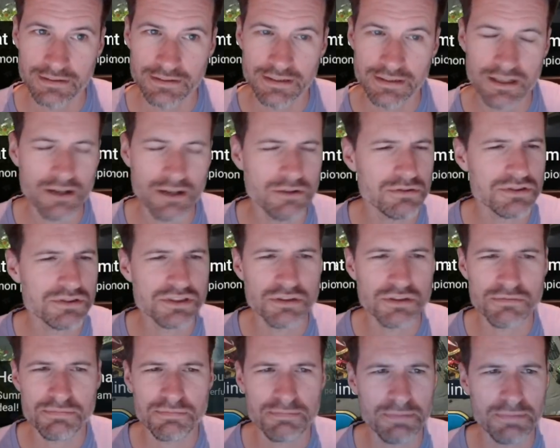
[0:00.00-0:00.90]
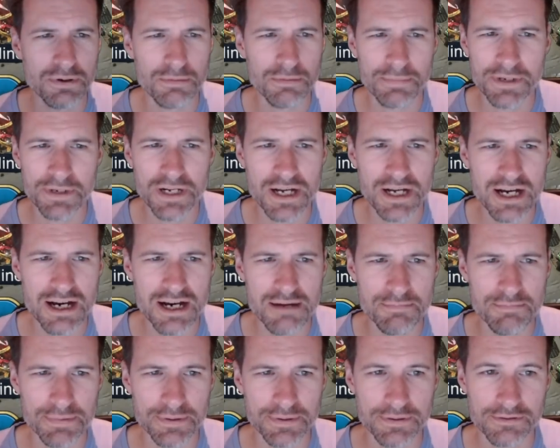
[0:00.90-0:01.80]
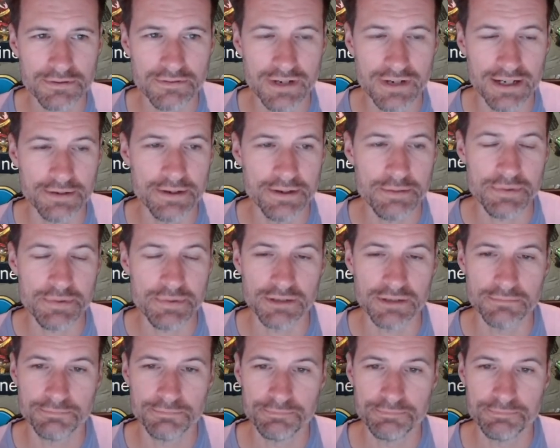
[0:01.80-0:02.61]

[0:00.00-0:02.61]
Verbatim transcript: Oh, stop popping up. Right, here we go.